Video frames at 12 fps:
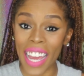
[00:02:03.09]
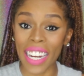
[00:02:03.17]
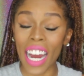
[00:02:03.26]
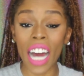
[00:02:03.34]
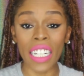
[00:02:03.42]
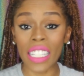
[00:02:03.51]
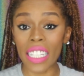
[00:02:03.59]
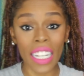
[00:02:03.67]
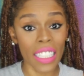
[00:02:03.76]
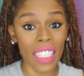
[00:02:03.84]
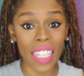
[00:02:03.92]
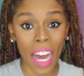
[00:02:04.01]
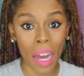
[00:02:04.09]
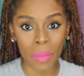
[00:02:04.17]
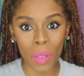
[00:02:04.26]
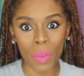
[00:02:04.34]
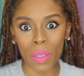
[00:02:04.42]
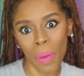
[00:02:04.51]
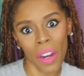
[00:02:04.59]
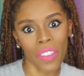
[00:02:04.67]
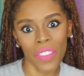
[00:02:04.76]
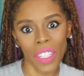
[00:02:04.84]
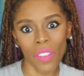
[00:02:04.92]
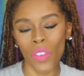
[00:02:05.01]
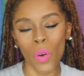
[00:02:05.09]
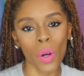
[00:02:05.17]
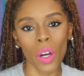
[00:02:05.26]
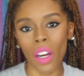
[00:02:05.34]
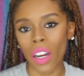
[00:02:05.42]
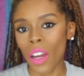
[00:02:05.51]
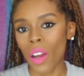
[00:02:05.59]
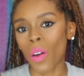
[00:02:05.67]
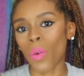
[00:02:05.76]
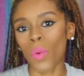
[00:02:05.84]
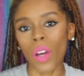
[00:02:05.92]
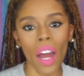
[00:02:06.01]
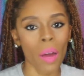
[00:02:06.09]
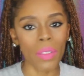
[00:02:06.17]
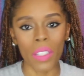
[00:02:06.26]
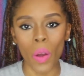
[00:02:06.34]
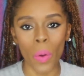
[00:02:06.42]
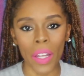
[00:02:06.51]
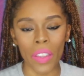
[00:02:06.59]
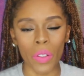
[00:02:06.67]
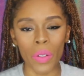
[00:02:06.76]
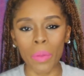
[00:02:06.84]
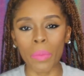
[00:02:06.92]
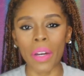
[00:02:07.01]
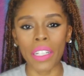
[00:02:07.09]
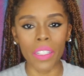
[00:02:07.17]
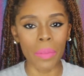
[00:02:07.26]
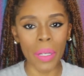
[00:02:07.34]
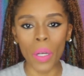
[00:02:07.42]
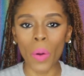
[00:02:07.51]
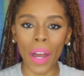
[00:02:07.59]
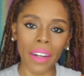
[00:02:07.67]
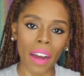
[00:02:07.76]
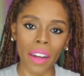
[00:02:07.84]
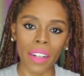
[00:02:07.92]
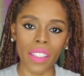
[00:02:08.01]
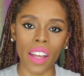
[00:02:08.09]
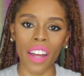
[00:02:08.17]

and honestly, at the time, it was perfect for what I was going through, but to be quite honest,